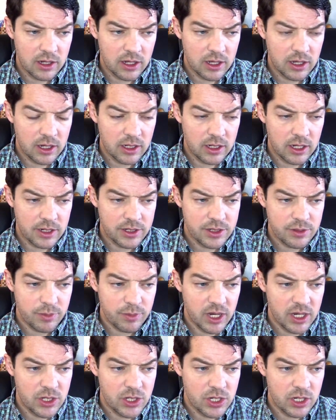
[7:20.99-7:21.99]
not to
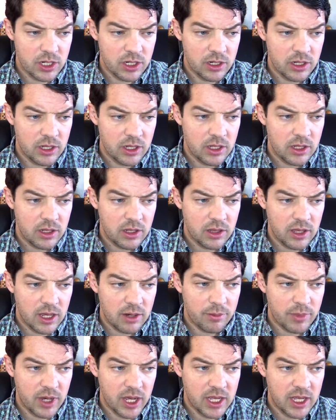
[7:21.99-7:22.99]
mention
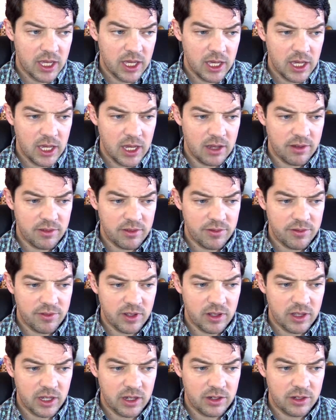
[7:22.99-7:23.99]
then my king
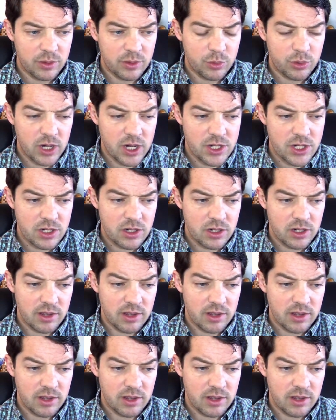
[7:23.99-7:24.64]
feeling under pressure.